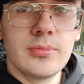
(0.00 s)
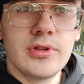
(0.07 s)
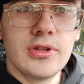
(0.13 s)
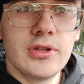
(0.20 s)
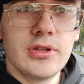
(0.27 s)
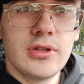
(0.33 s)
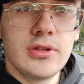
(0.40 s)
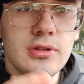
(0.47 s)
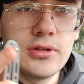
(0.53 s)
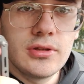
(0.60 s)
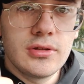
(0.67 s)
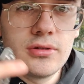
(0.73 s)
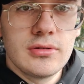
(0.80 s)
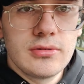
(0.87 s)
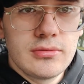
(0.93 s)
be,
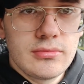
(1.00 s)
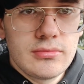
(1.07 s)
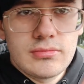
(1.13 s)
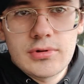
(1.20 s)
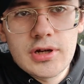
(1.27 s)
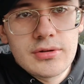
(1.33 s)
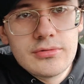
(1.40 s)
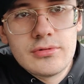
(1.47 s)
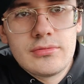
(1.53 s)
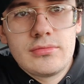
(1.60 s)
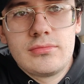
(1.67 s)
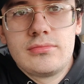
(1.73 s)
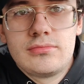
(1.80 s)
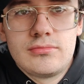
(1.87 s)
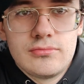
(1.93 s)
I don't know,
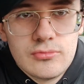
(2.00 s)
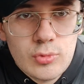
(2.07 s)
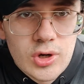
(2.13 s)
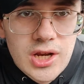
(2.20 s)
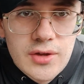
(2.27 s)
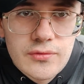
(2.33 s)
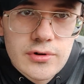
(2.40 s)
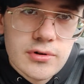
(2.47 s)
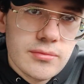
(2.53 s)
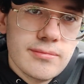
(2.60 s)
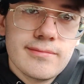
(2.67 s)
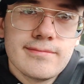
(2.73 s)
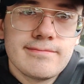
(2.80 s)
whenever.